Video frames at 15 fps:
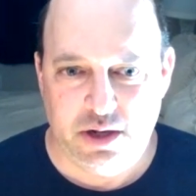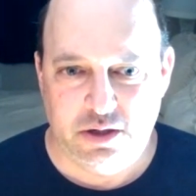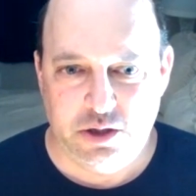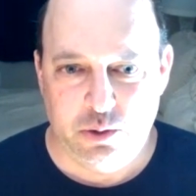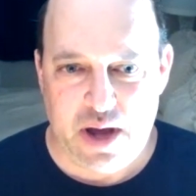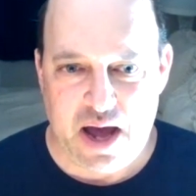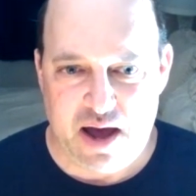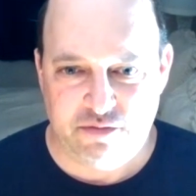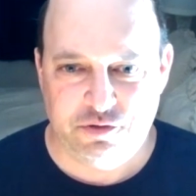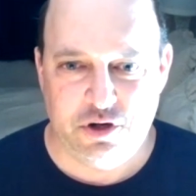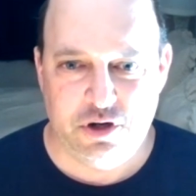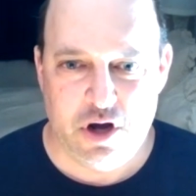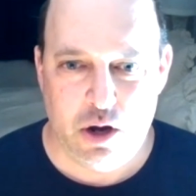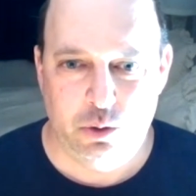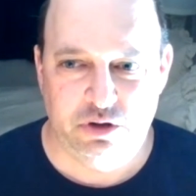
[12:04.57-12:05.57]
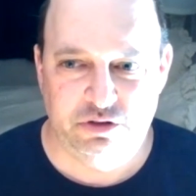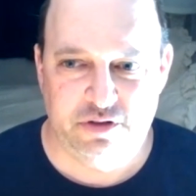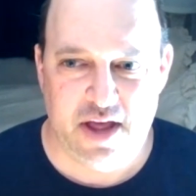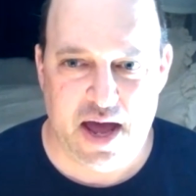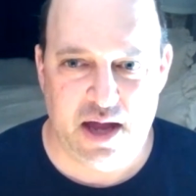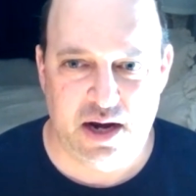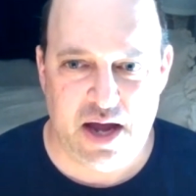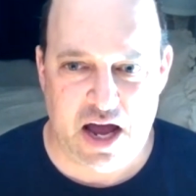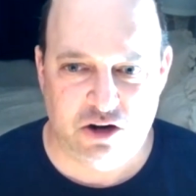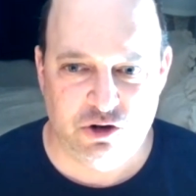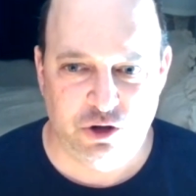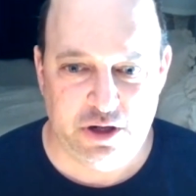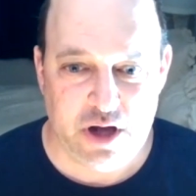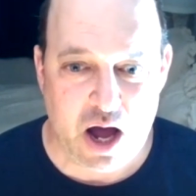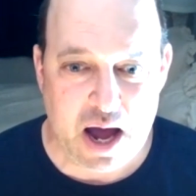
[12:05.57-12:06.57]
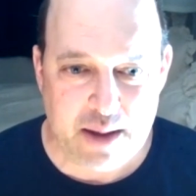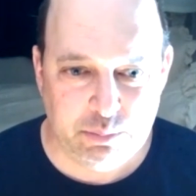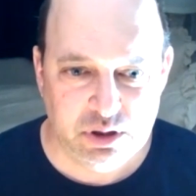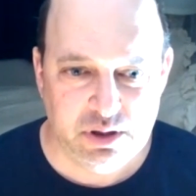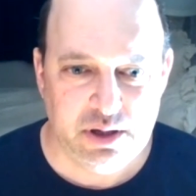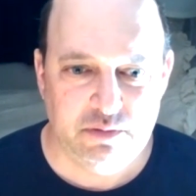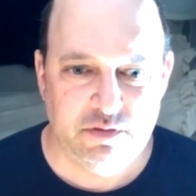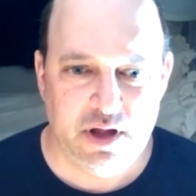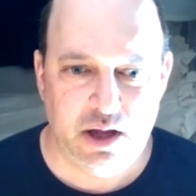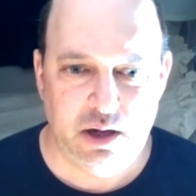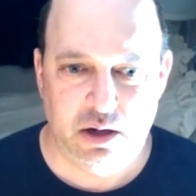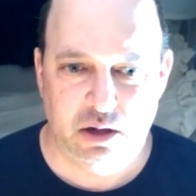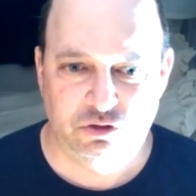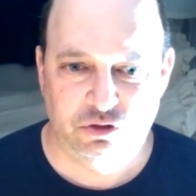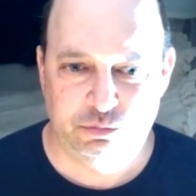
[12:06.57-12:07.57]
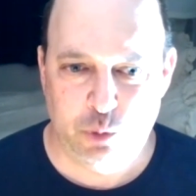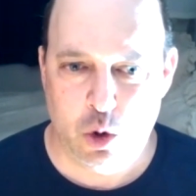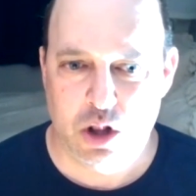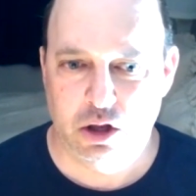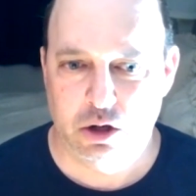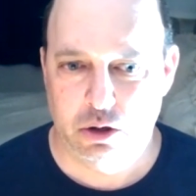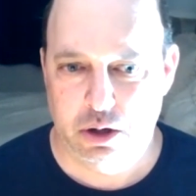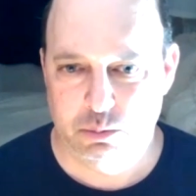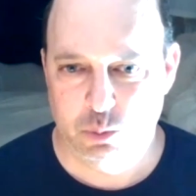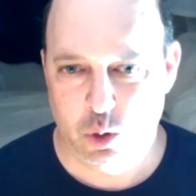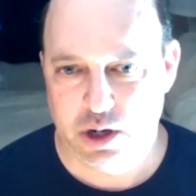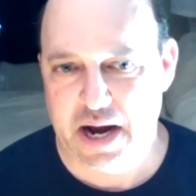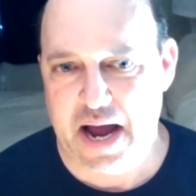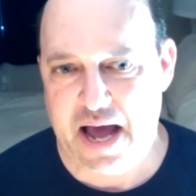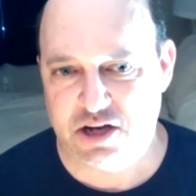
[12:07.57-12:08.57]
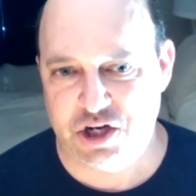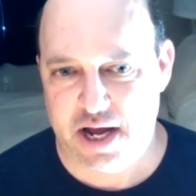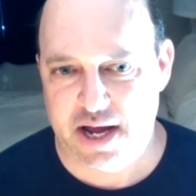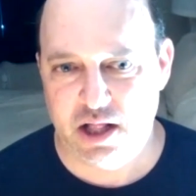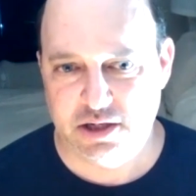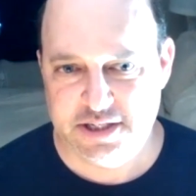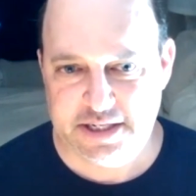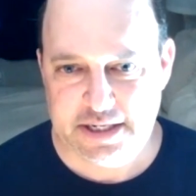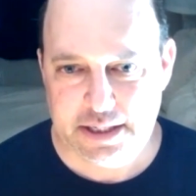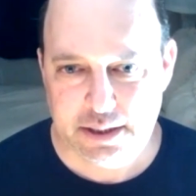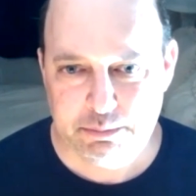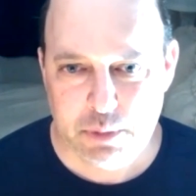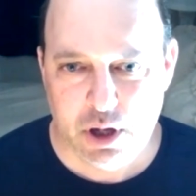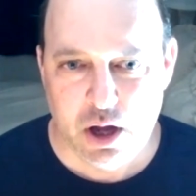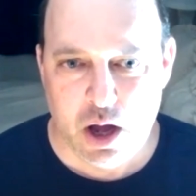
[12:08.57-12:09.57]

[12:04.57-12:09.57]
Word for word: what you have to know is that actually, I believe that a smaller and more agile team,